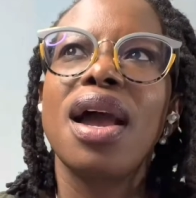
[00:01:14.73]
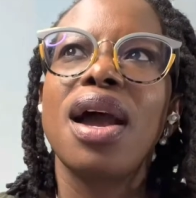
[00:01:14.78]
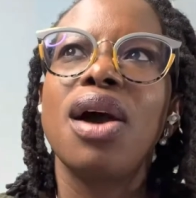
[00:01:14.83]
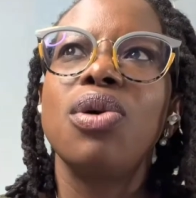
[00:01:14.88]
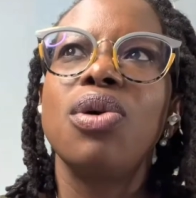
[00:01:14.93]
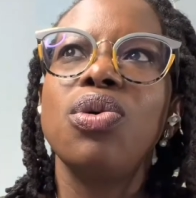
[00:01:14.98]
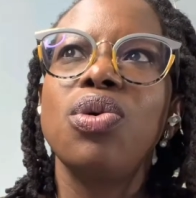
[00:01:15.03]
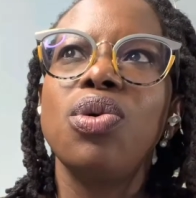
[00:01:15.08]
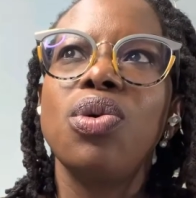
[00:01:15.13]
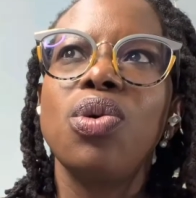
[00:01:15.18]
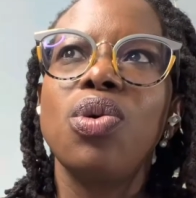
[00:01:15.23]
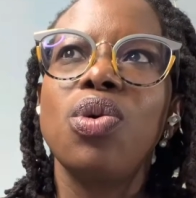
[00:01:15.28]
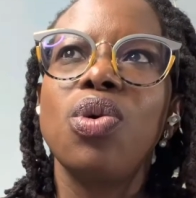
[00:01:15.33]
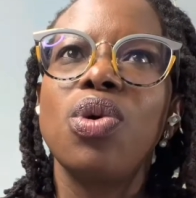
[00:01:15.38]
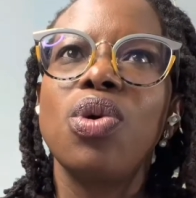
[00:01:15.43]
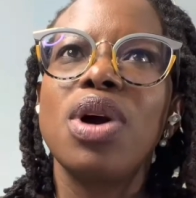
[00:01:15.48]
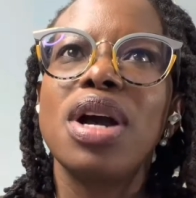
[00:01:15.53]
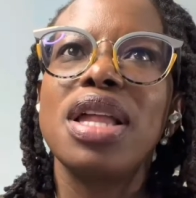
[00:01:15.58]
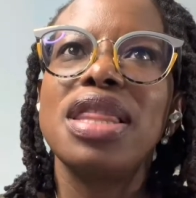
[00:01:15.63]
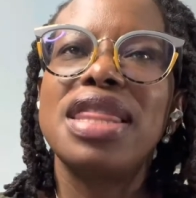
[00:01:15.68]

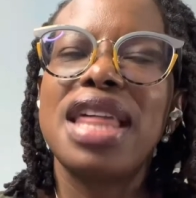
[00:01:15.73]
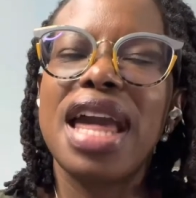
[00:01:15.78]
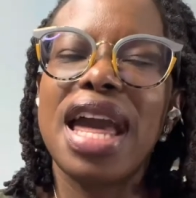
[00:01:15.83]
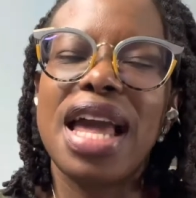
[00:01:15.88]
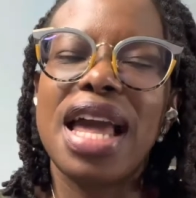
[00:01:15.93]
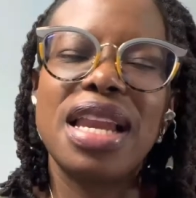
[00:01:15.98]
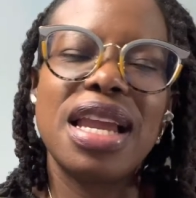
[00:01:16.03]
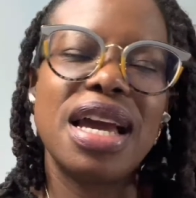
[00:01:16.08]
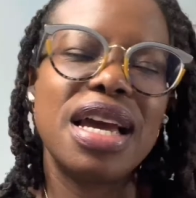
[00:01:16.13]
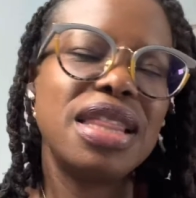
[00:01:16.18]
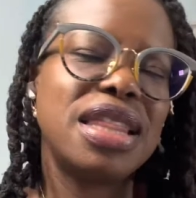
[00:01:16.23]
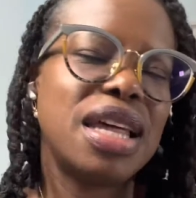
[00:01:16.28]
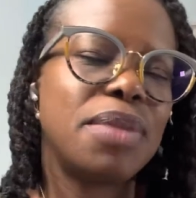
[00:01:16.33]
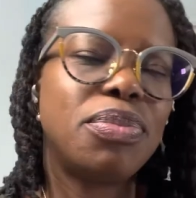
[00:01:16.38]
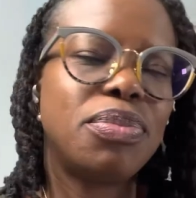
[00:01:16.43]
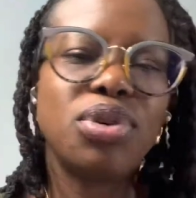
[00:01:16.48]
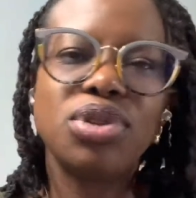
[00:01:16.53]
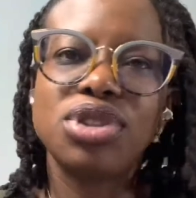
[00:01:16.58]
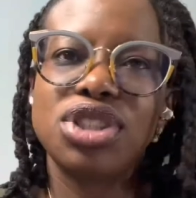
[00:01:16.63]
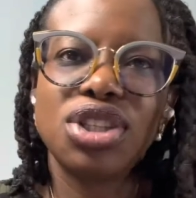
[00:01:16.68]
who then they
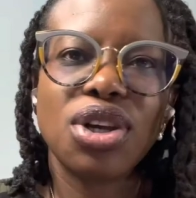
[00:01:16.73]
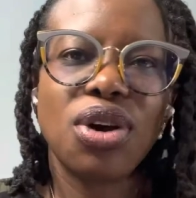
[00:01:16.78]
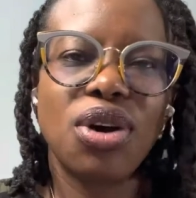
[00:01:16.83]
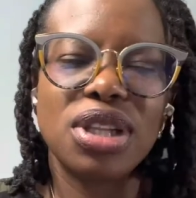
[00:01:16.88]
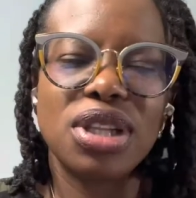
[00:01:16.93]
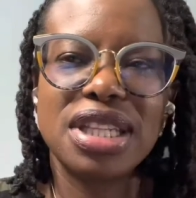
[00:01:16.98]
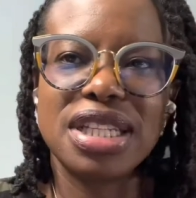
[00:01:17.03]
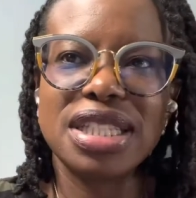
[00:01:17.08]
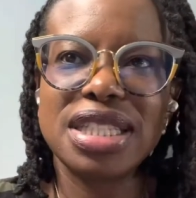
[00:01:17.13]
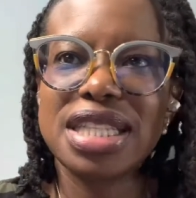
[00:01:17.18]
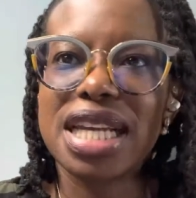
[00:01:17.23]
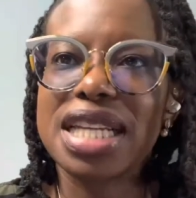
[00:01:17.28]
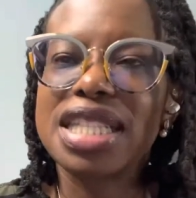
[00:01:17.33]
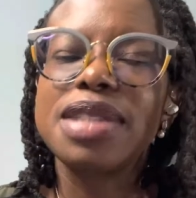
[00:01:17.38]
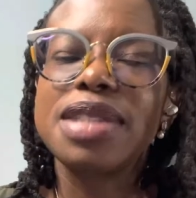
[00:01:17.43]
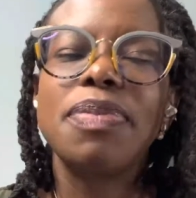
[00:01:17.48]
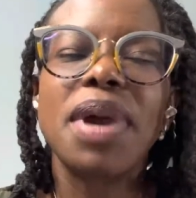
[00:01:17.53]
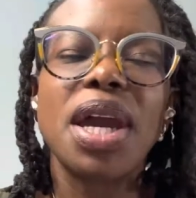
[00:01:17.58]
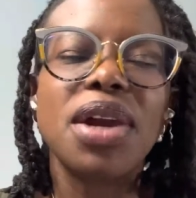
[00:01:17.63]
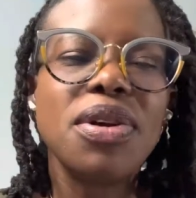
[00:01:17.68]
put on this
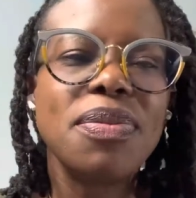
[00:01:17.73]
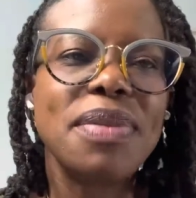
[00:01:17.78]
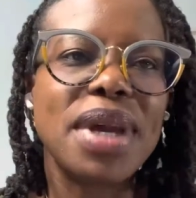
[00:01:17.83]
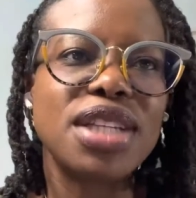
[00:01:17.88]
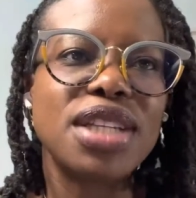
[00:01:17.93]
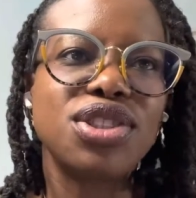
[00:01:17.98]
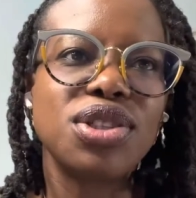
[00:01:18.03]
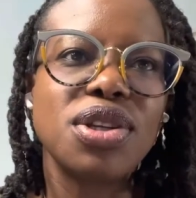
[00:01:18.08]
experiment.